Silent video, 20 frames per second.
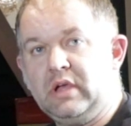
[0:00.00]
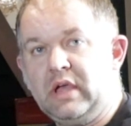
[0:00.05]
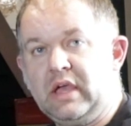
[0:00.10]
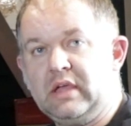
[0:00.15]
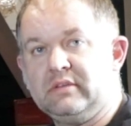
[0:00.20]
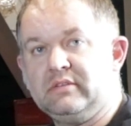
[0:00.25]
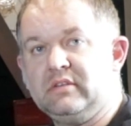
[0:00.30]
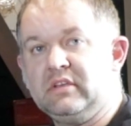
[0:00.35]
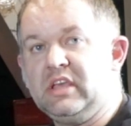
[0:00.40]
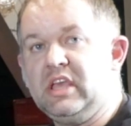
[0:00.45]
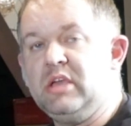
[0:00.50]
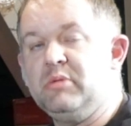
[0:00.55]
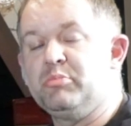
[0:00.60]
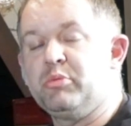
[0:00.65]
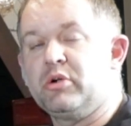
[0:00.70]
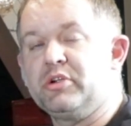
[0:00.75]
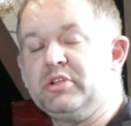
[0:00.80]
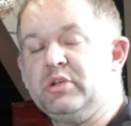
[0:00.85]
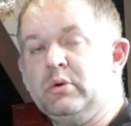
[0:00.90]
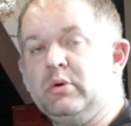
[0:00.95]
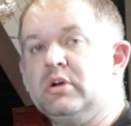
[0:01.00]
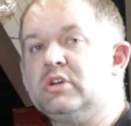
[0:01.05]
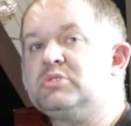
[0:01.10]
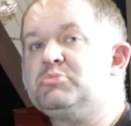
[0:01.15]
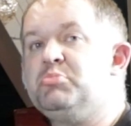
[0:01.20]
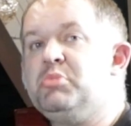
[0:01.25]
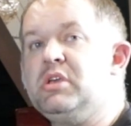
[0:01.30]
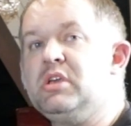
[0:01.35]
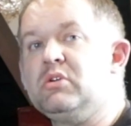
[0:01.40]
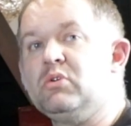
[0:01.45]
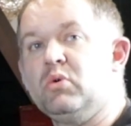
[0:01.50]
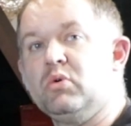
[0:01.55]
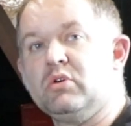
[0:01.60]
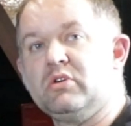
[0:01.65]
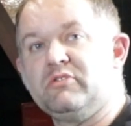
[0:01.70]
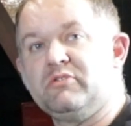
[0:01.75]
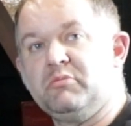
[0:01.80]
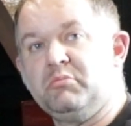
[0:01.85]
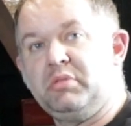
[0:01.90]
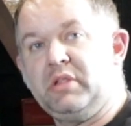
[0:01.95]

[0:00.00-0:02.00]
and to keep our USB cord from